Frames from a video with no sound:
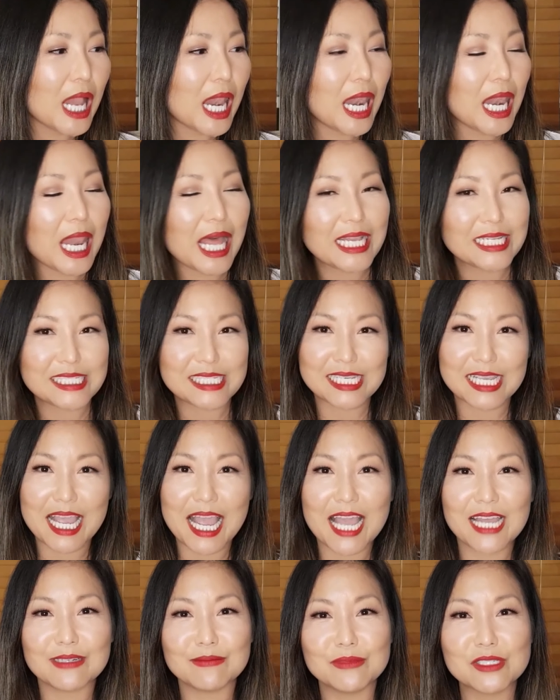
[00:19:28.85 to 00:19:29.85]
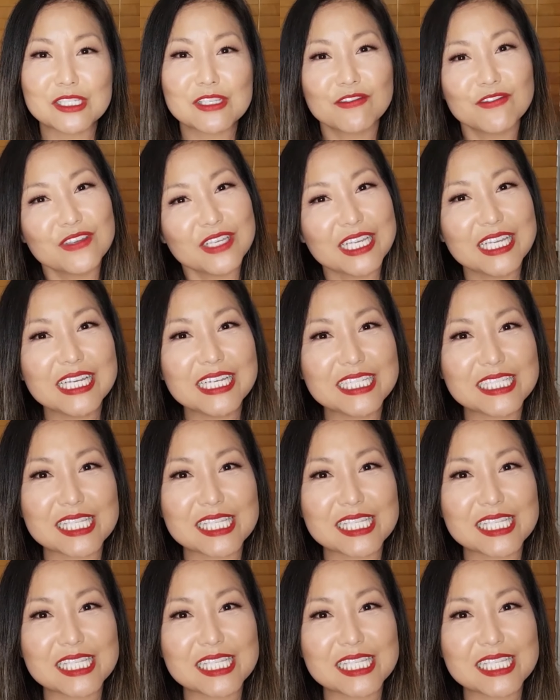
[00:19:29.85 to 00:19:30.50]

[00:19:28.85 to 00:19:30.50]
lighting atmosphere.